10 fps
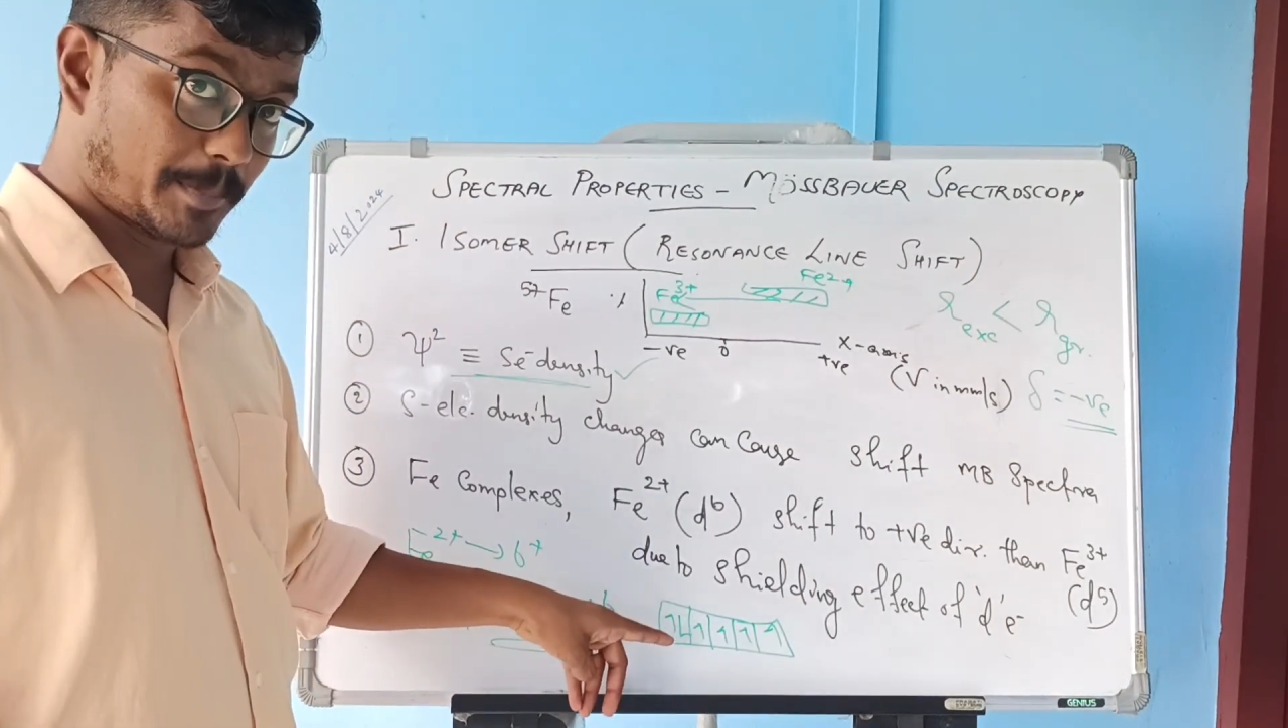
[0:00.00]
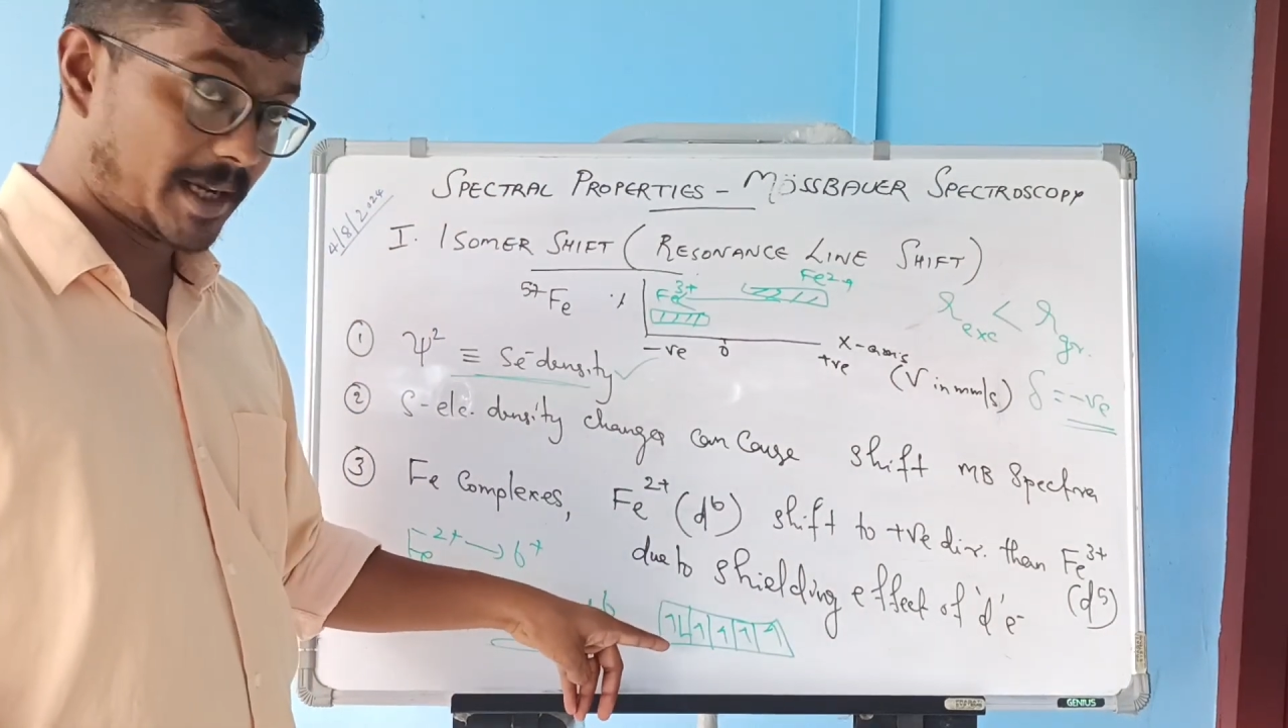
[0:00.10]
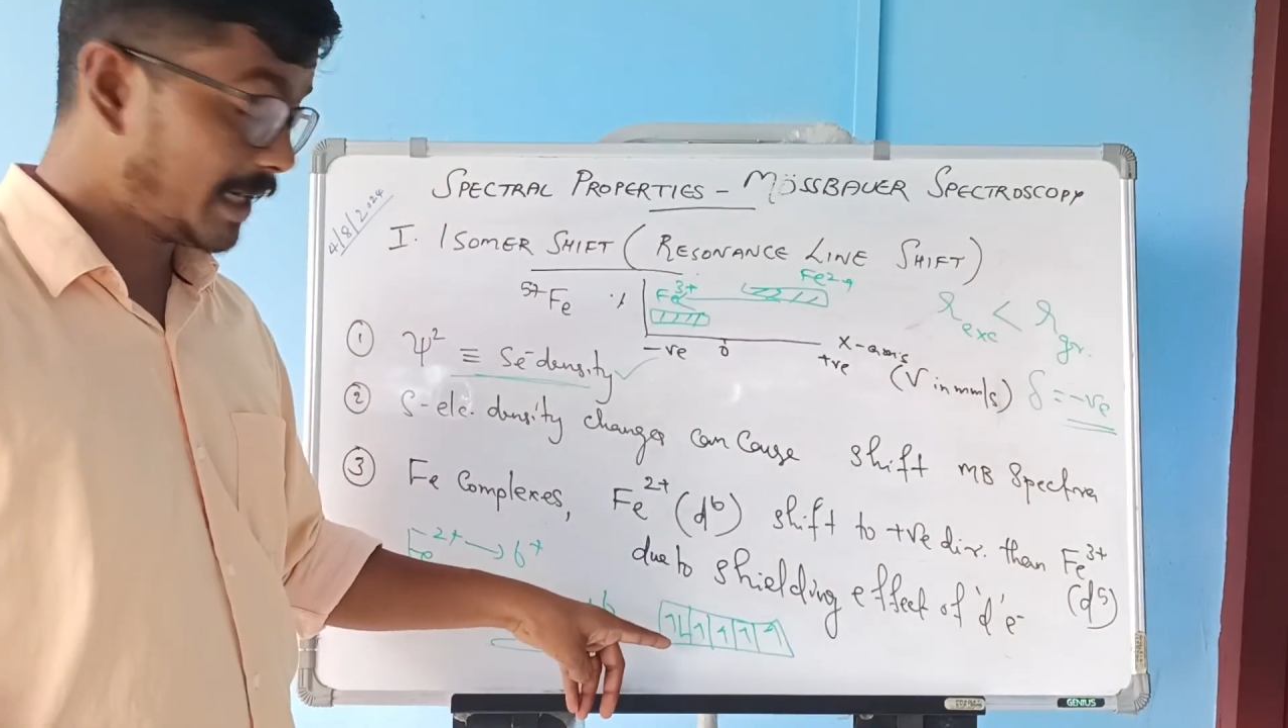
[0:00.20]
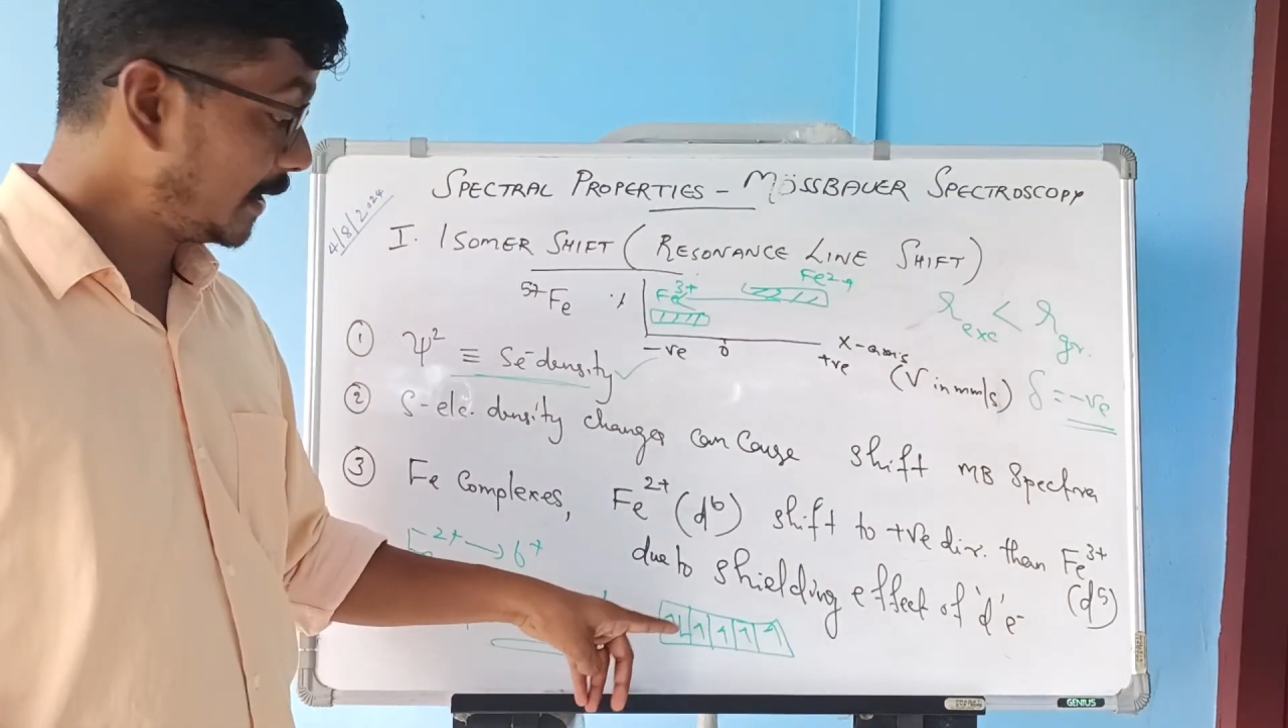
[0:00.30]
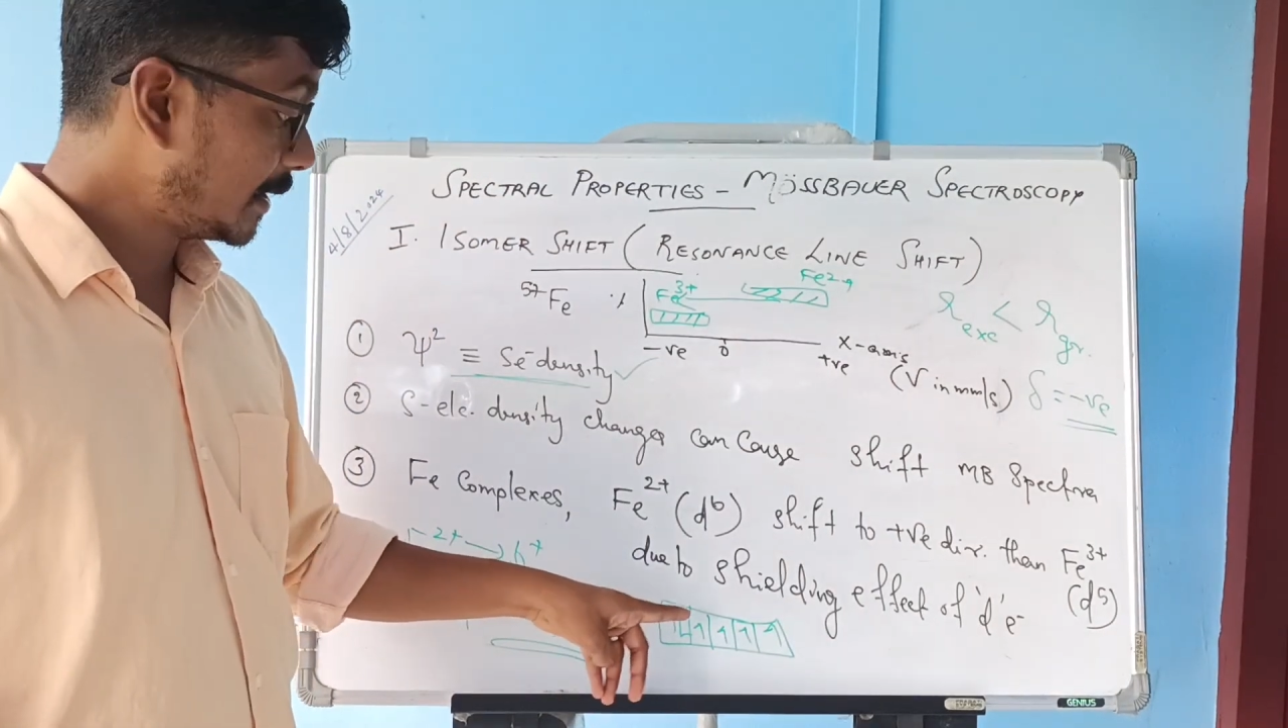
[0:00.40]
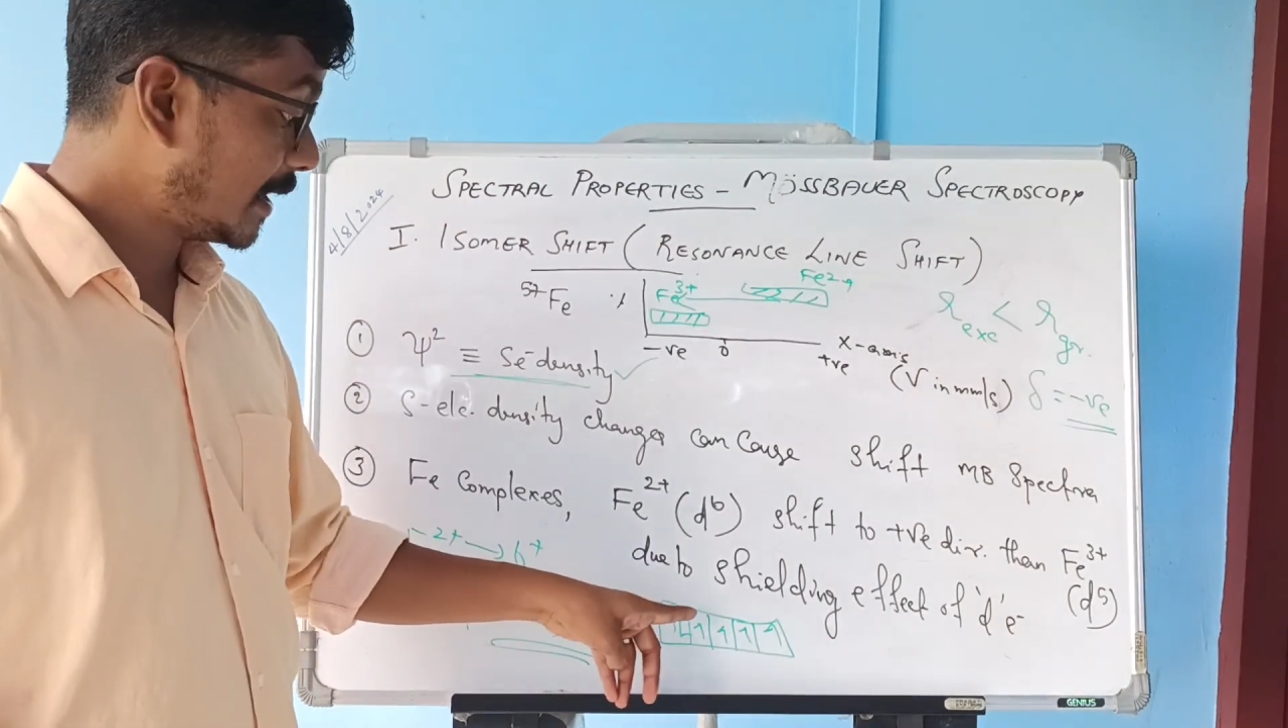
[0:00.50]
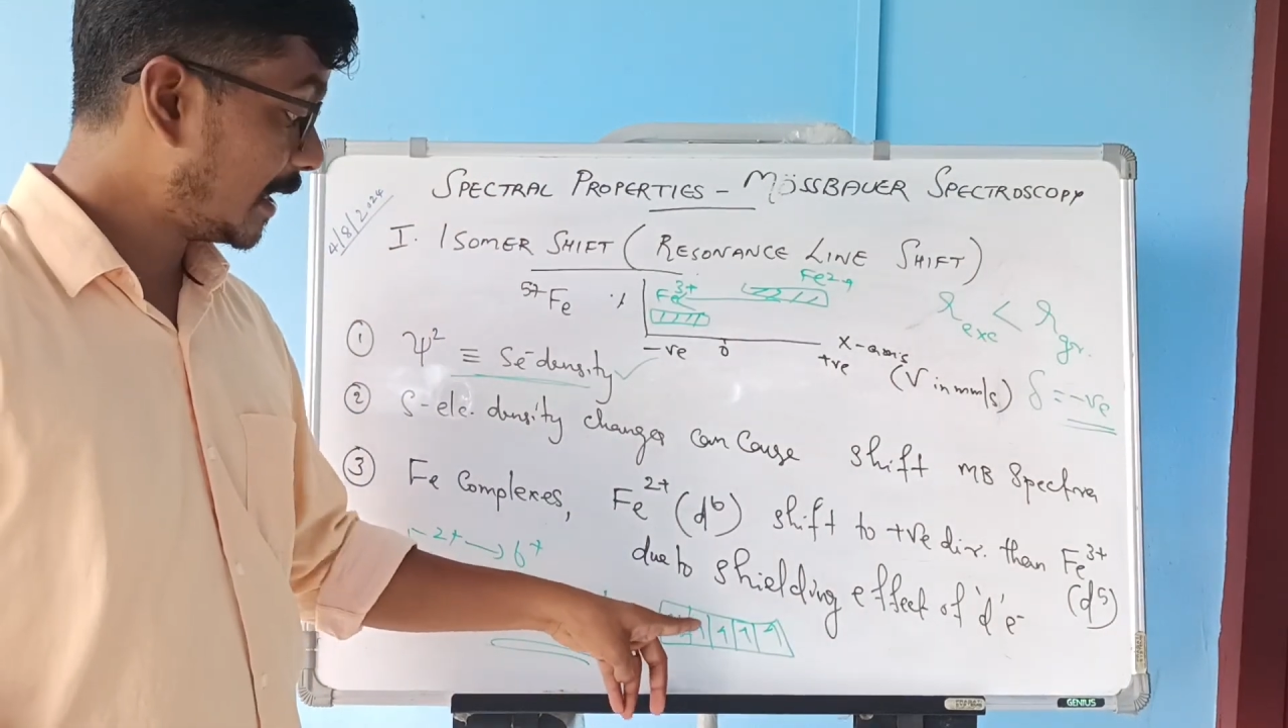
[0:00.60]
paired